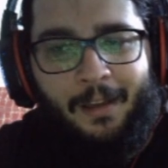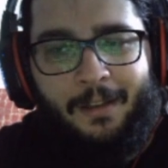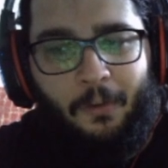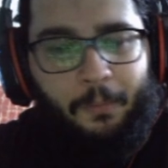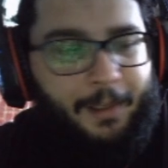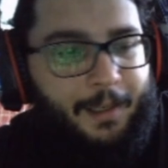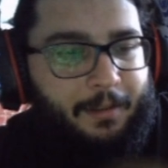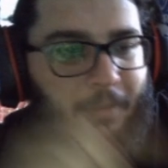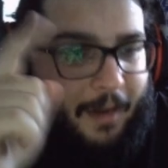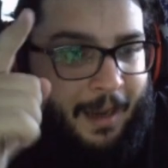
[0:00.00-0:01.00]
So
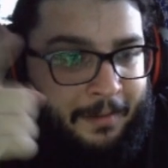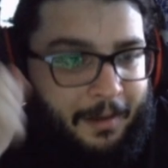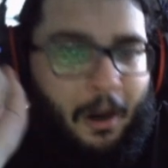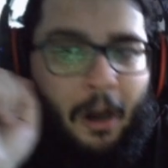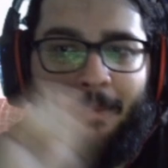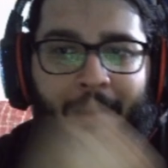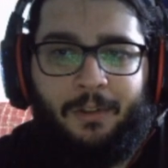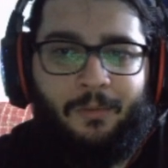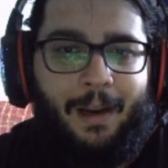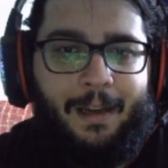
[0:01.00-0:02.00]
please, in the
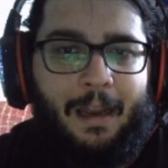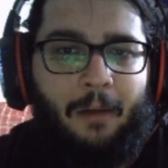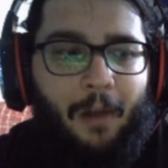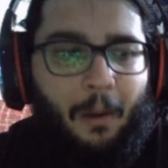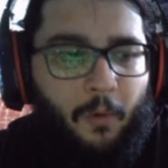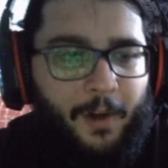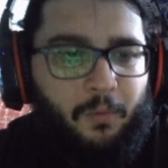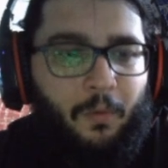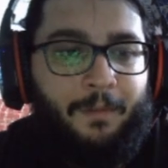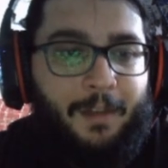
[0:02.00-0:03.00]
comments, write down which
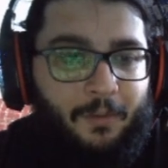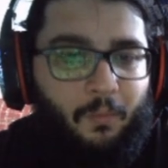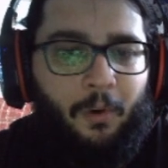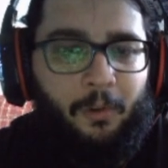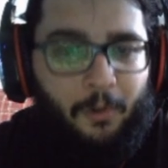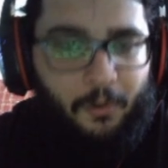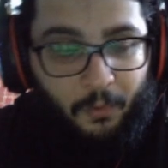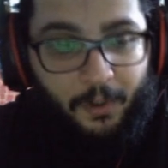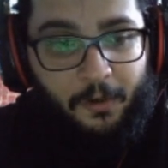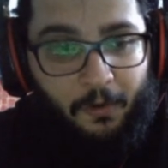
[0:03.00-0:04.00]
of these warlords
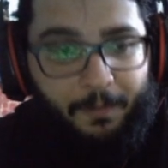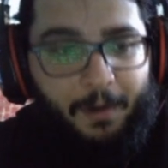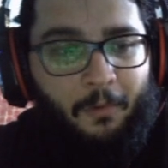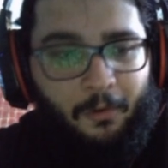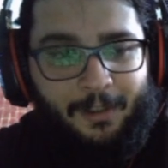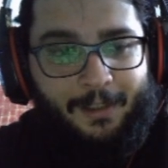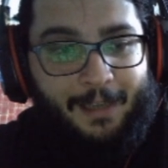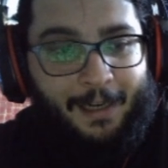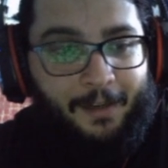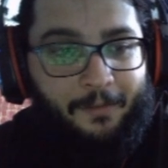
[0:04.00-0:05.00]
would you be most
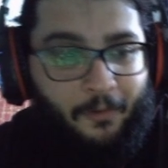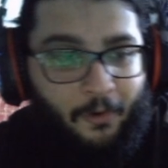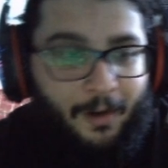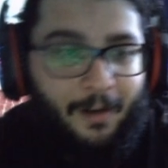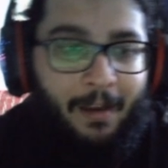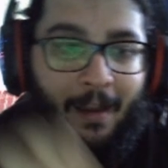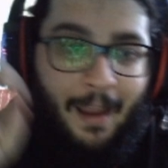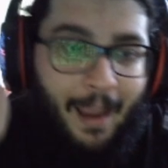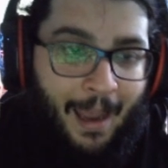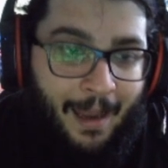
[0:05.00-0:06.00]
excited for,
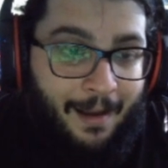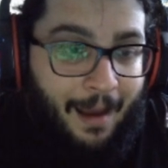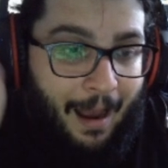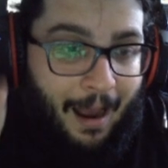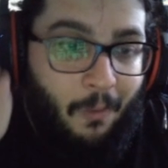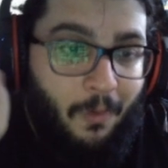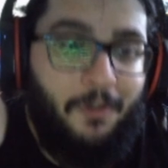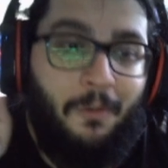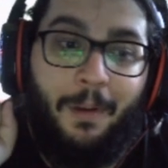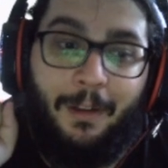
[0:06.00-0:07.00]
and how would
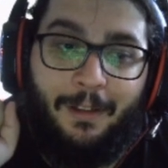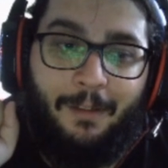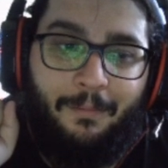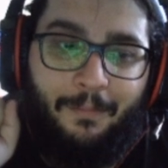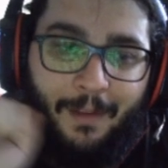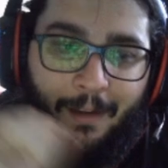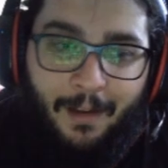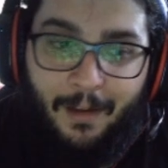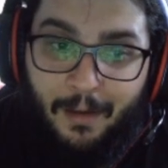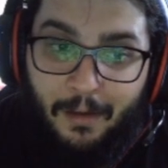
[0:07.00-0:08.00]
you build them.
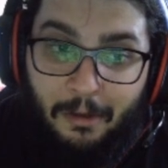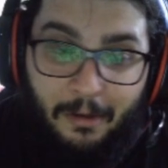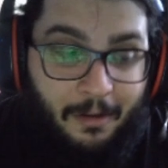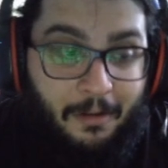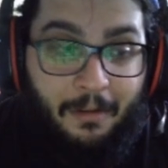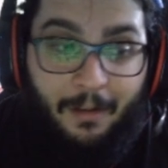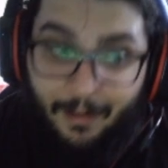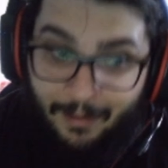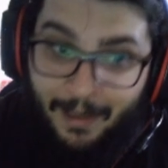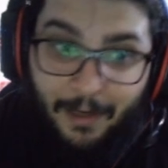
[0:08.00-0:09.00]

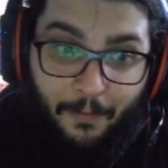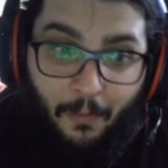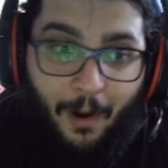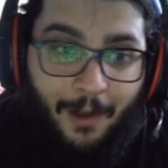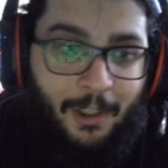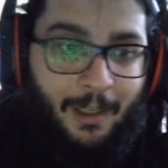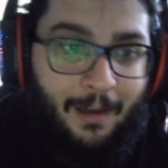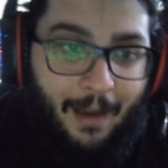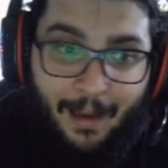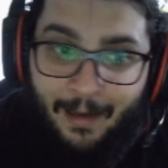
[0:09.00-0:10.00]
Thank you for
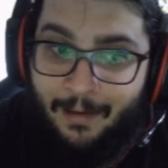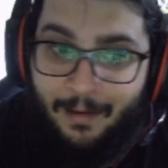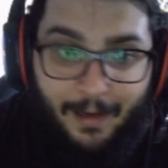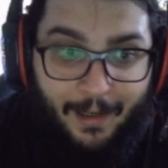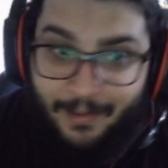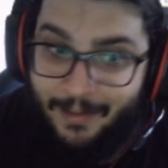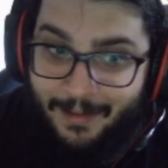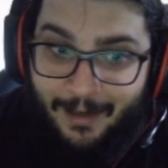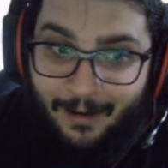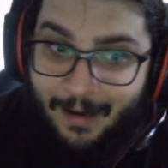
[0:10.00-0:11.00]
watching, and
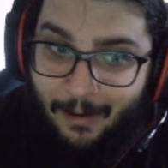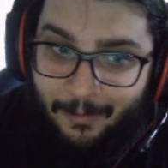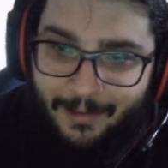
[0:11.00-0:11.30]
Ecclesiarch out.